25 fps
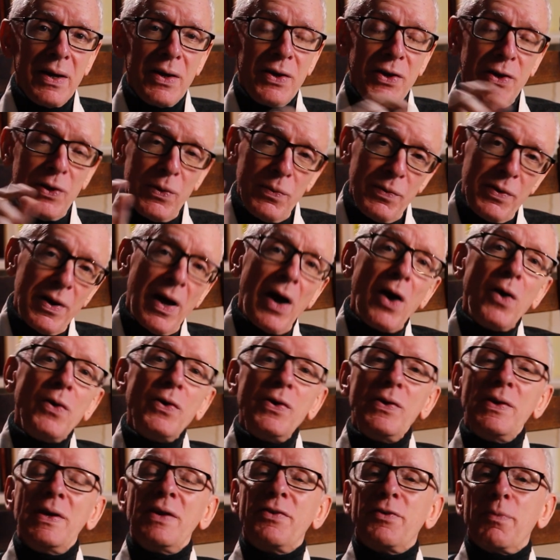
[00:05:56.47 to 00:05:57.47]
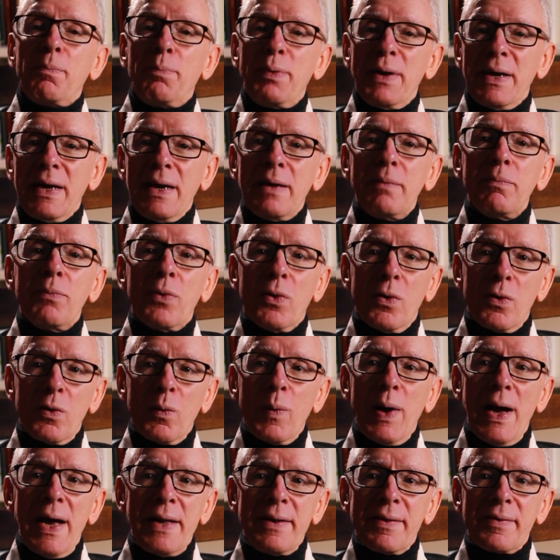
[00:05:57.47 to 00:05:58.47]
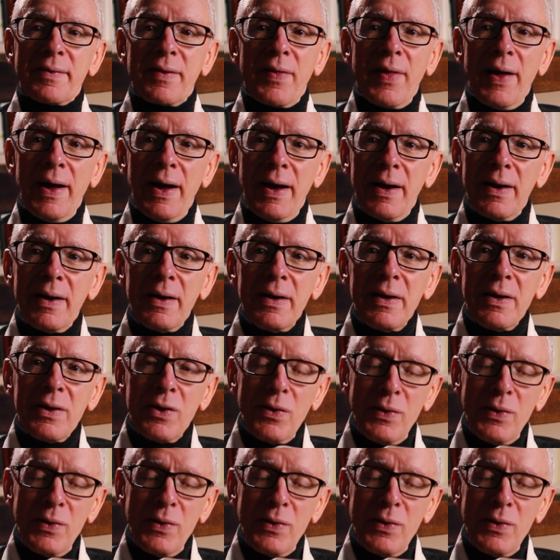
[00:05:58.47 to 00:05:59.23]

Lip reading: you need to bring in more awareness to that.